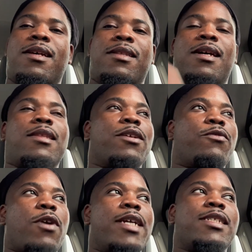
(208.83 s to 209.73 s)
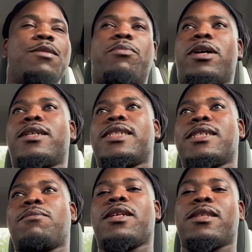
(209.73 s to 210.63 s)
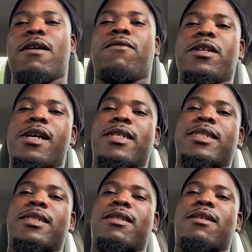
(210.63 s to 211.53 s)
Nothing crazy, but something definitely that's